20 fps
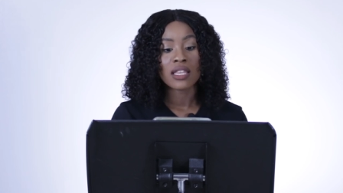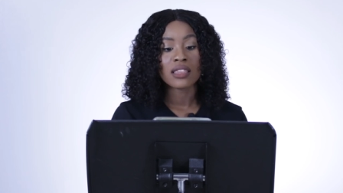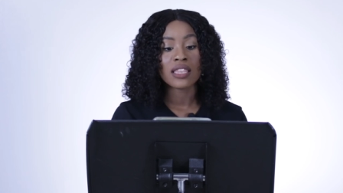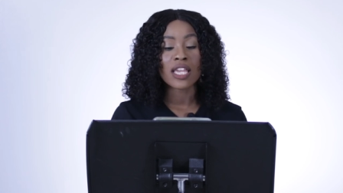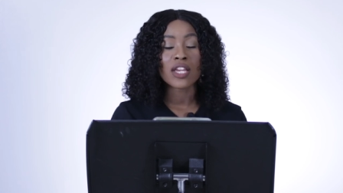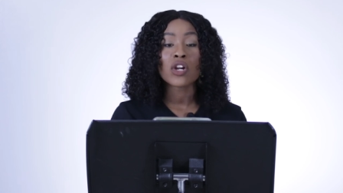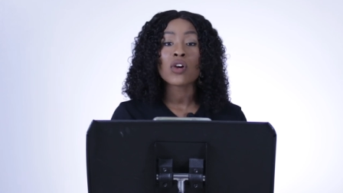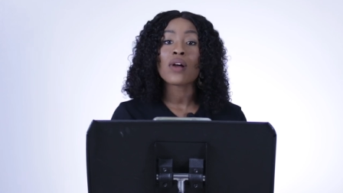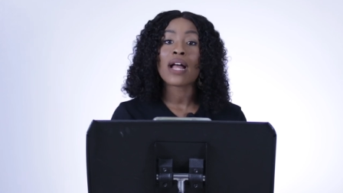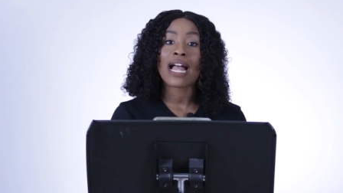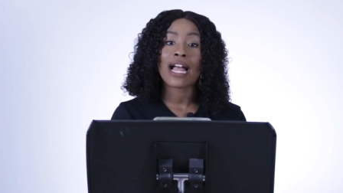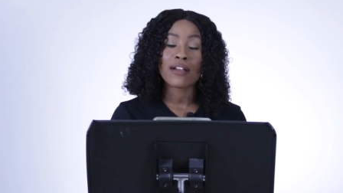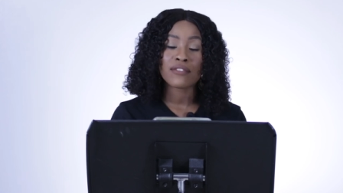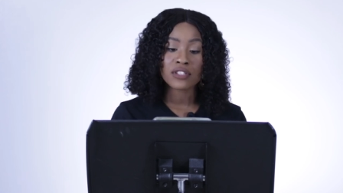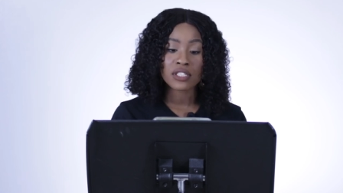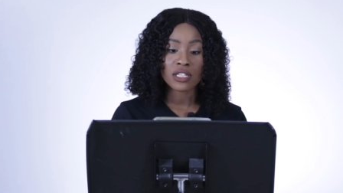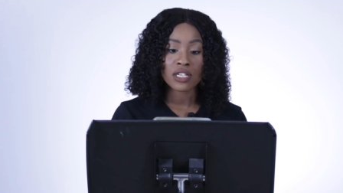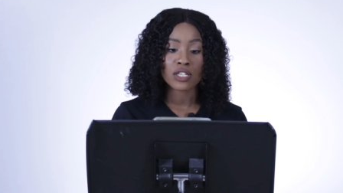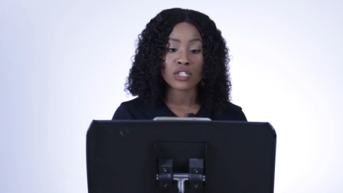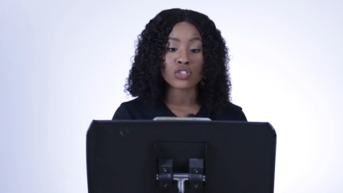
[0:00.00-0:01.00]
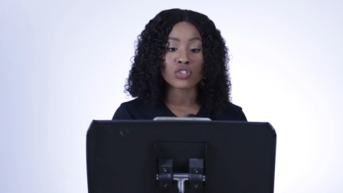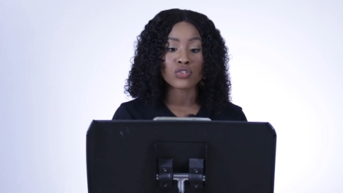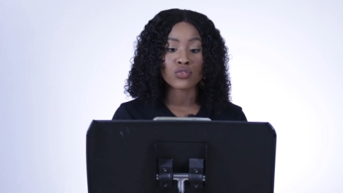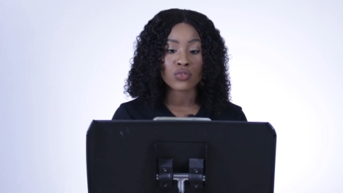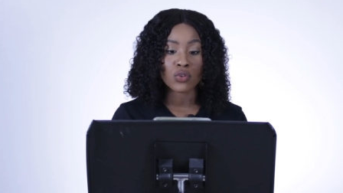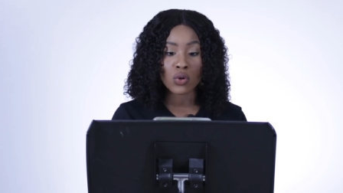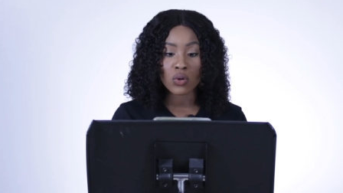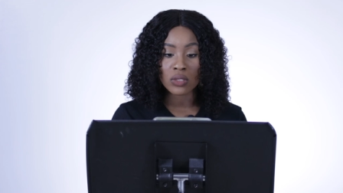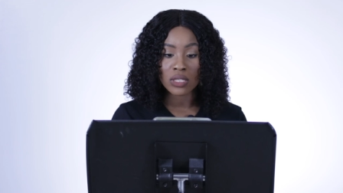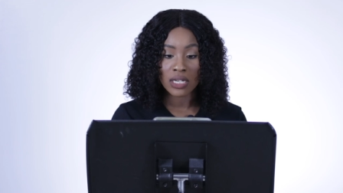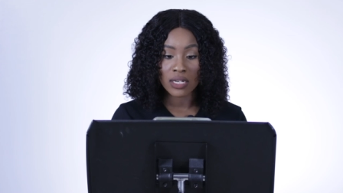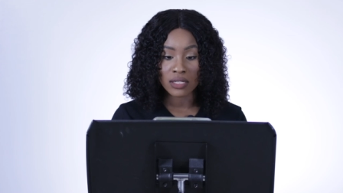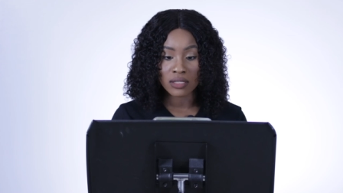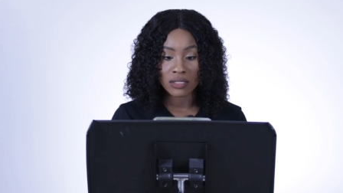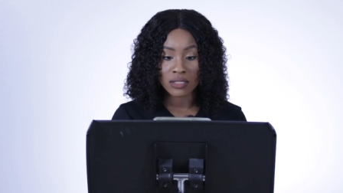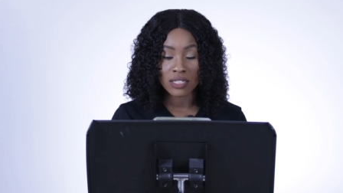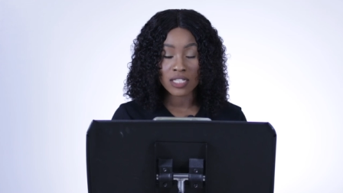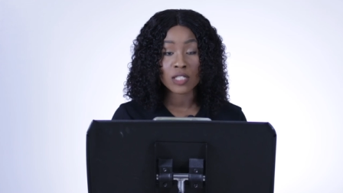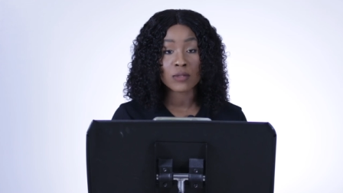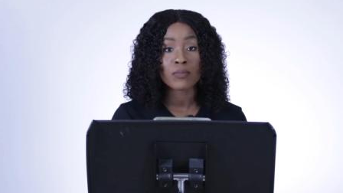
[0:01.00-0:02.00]
they don't have to control
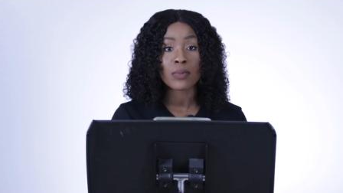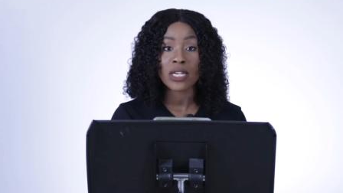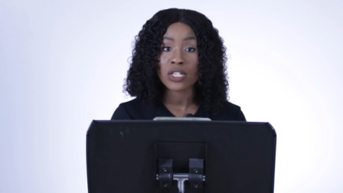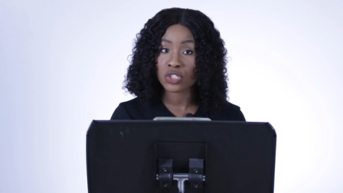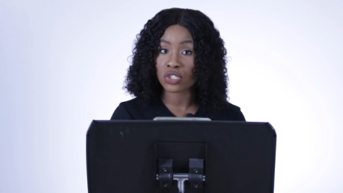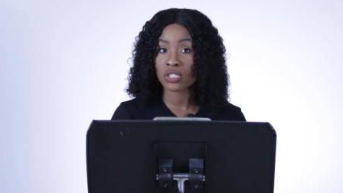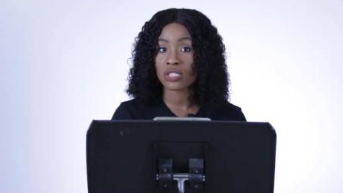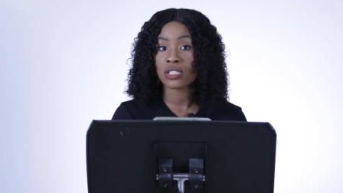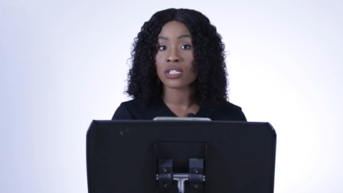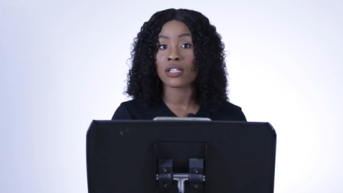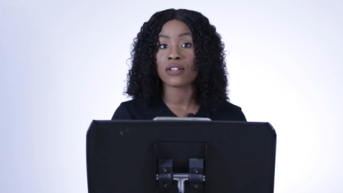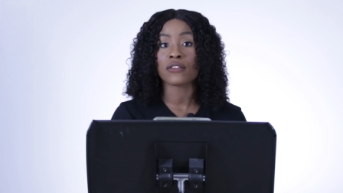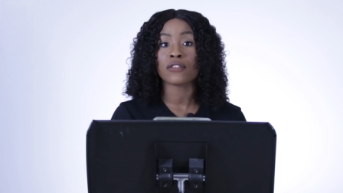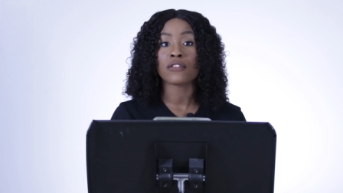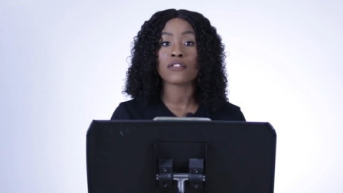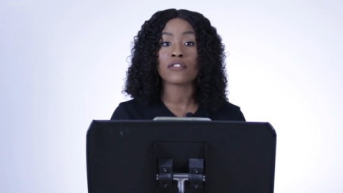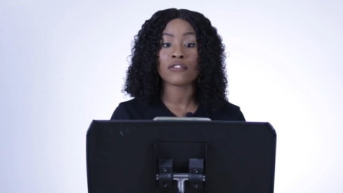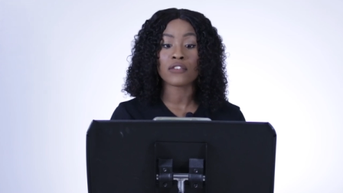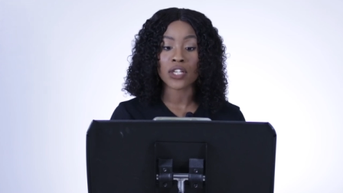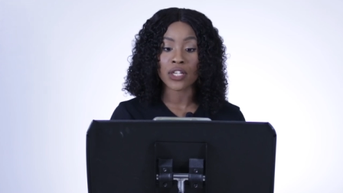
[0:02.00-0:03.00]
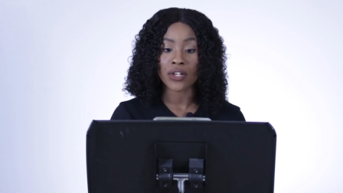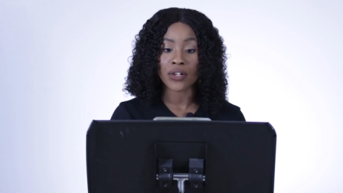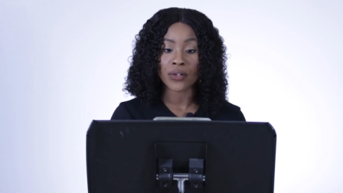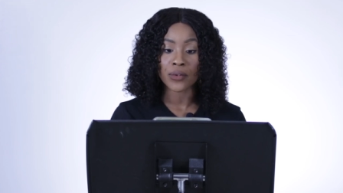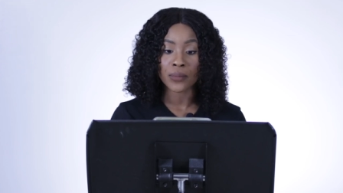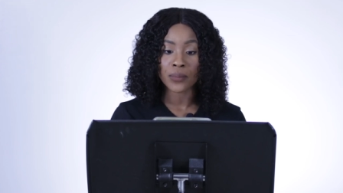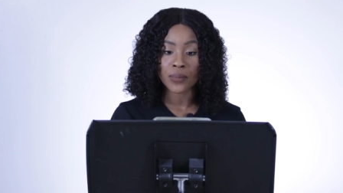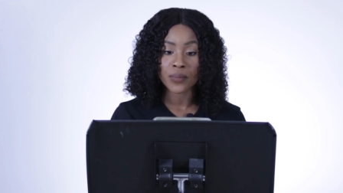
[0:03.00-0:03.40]
us, especially fear.